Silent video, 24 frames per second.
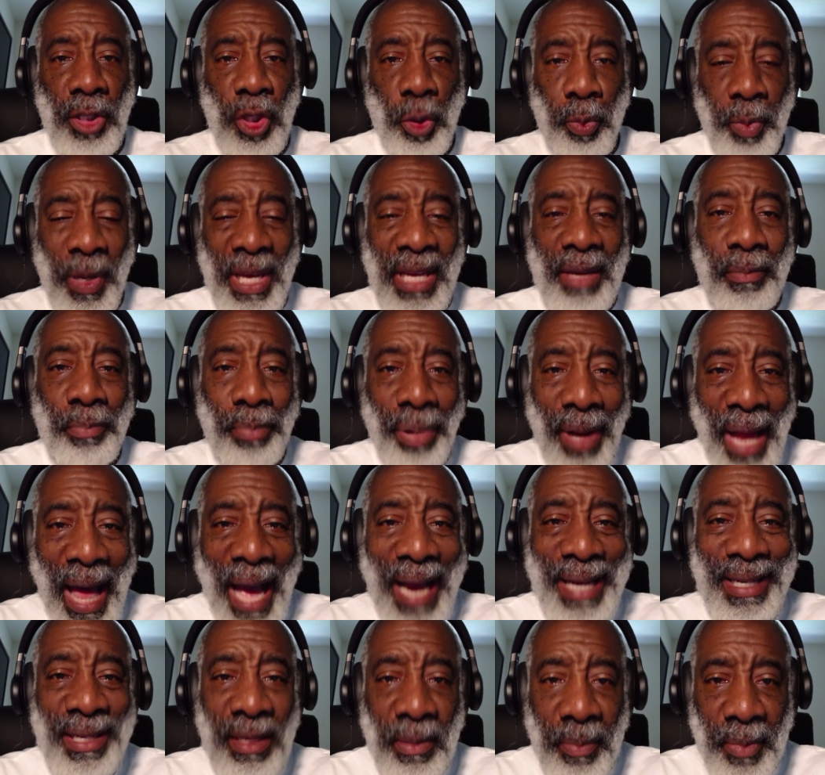Speak
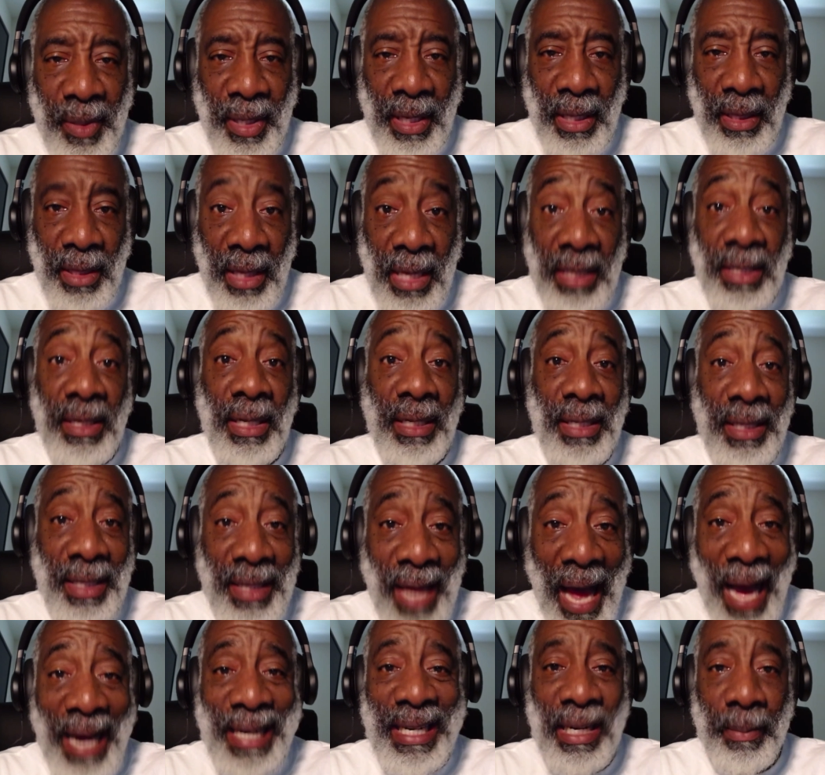Black to me. This is
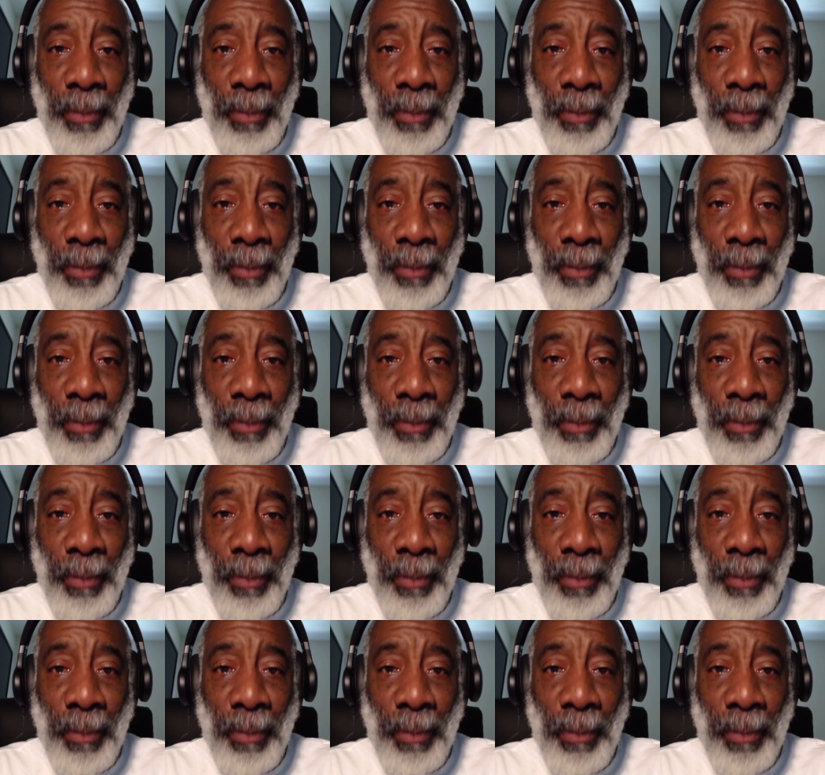Dr.